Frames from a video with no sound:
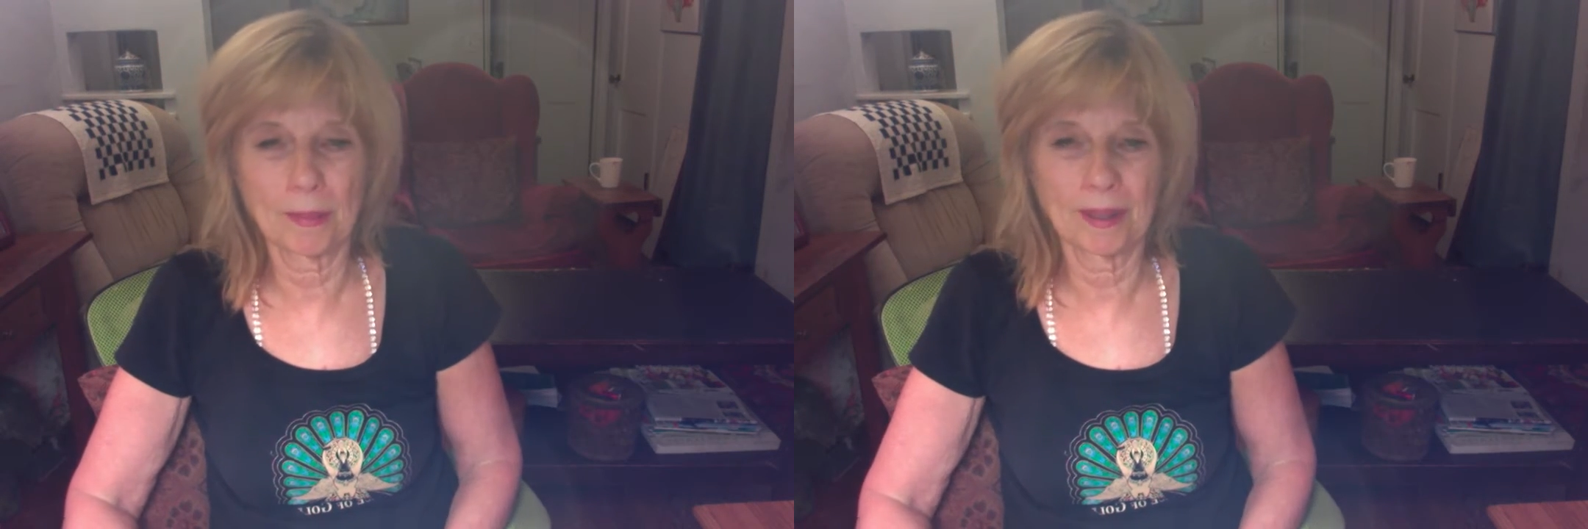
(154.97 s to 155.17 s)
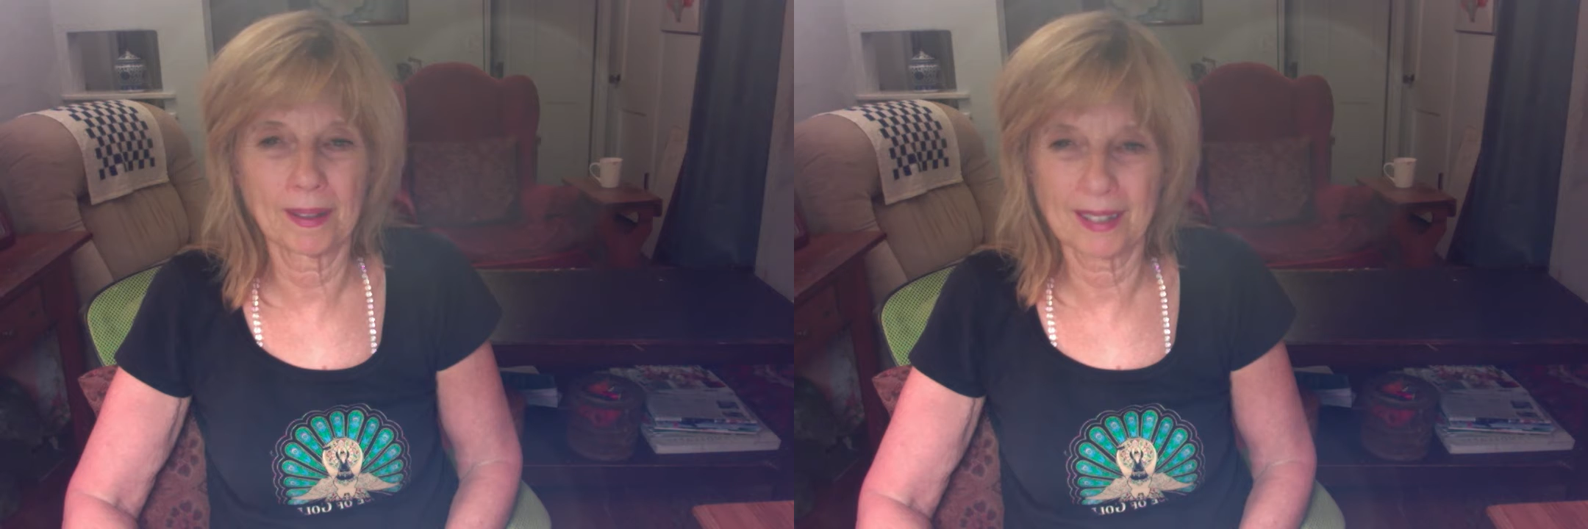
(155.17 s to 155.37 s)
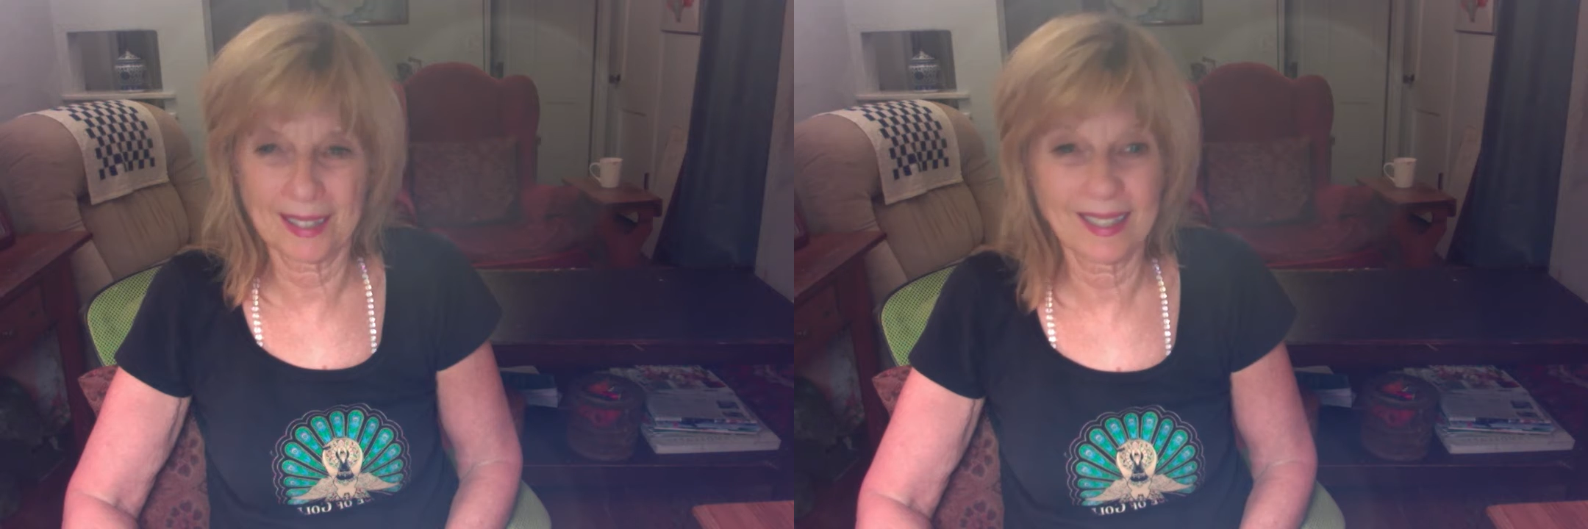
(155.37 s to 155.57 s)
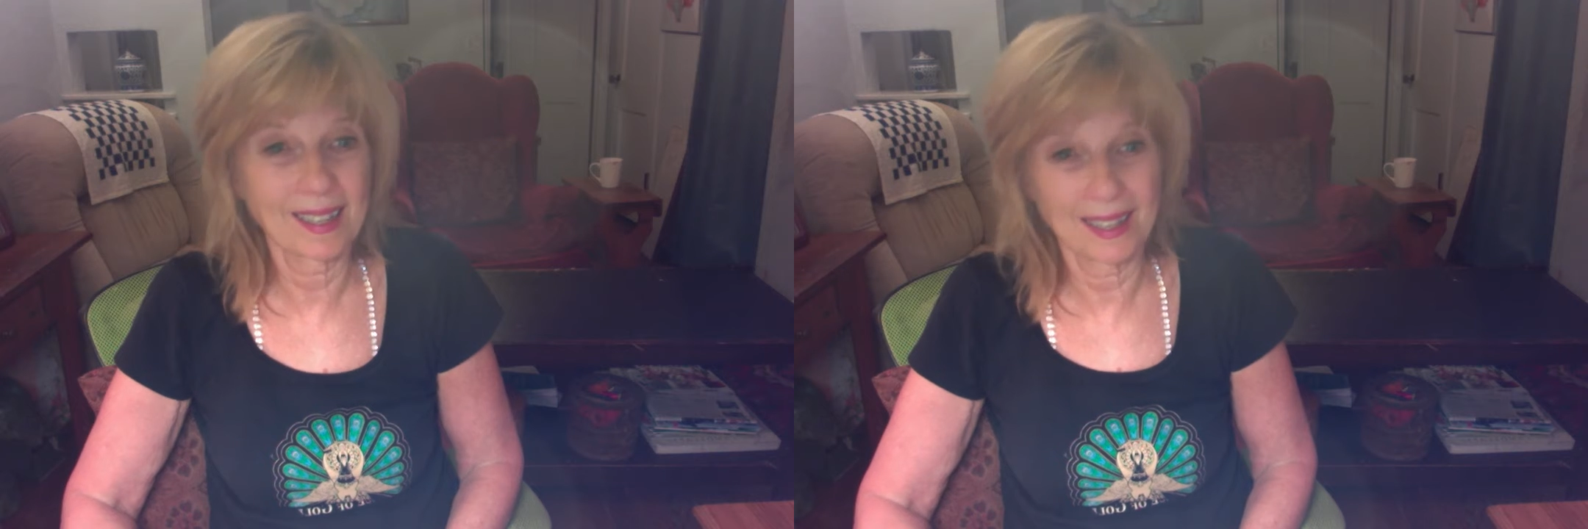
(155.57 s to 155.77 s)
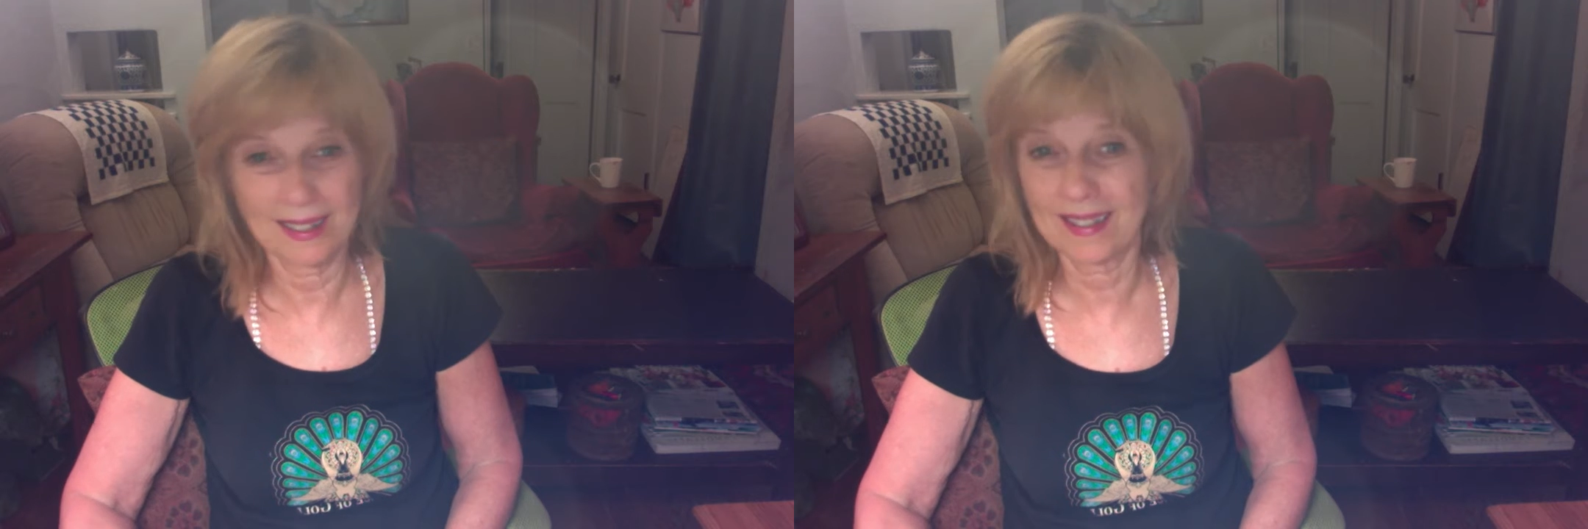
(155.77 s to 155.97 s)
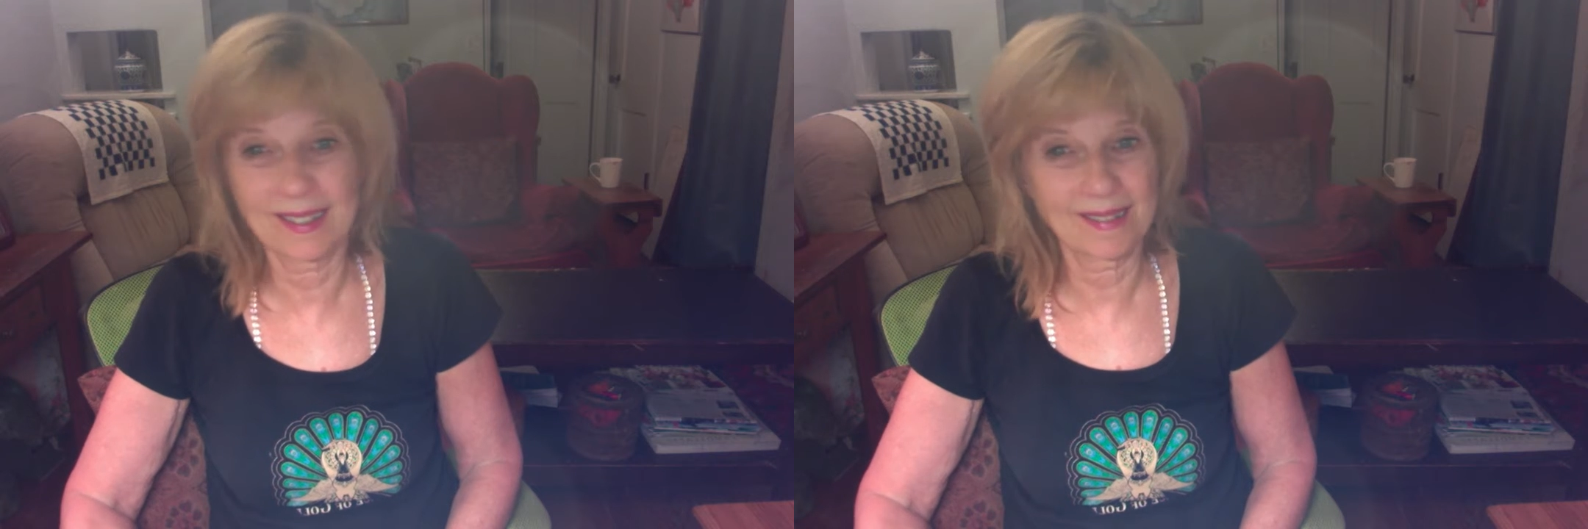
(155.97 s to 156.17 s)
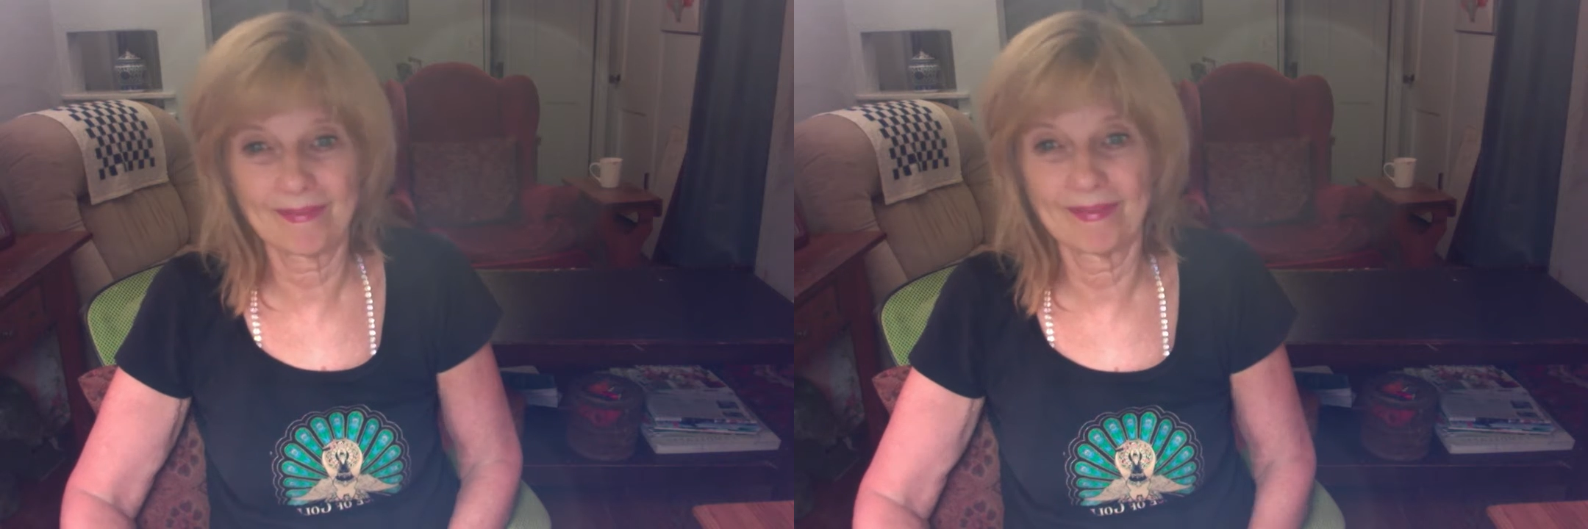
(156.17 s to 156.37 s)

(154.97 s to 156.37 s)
in because it's